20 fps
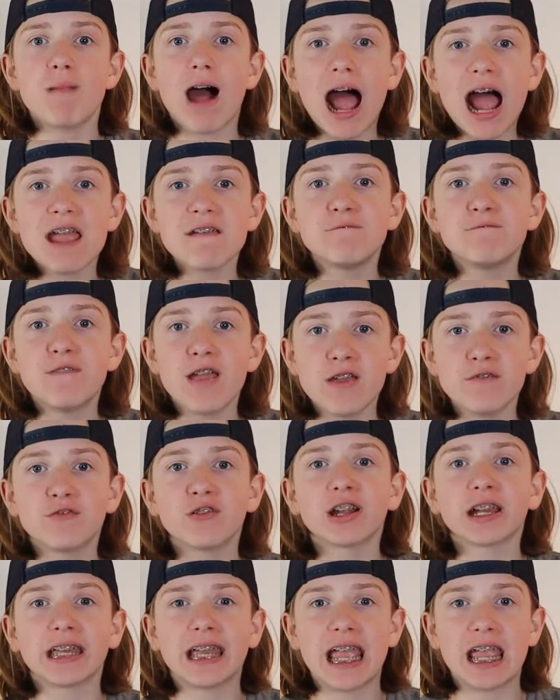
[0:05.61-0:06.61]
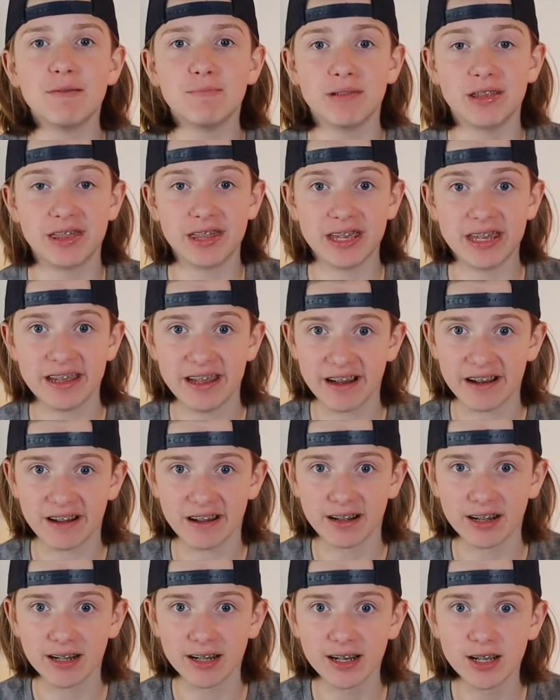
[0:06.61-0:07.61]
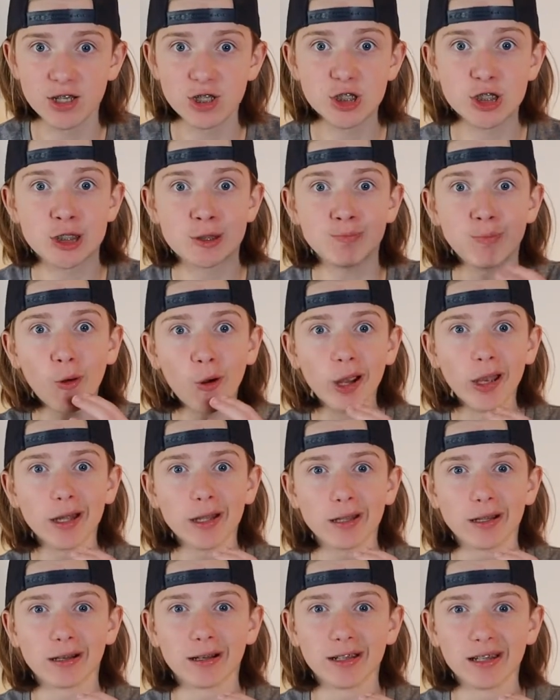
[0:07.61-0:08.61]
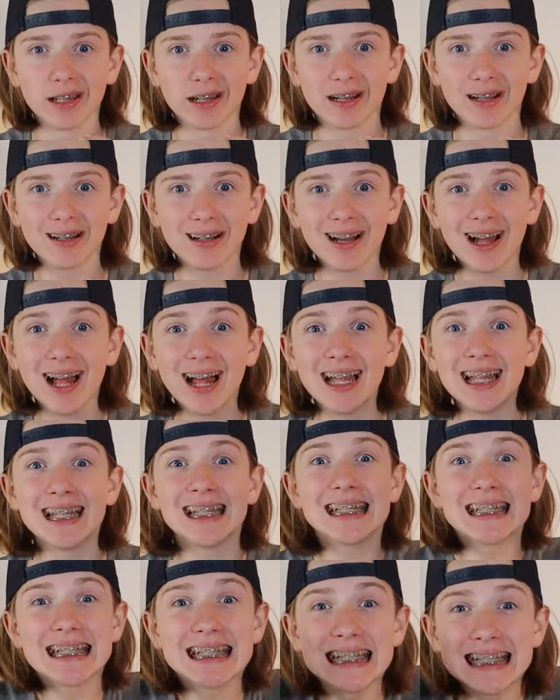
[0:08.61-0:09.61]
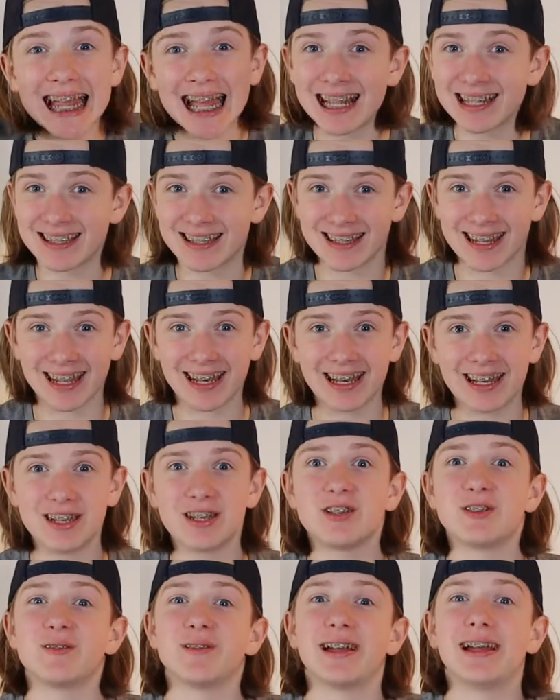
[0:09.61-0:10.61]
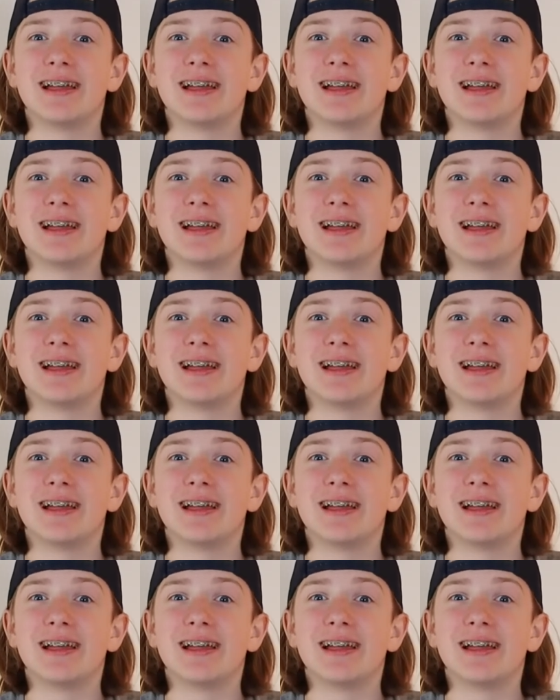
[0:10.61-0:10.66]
my favorite game of the year. Spoiler alert, let's get into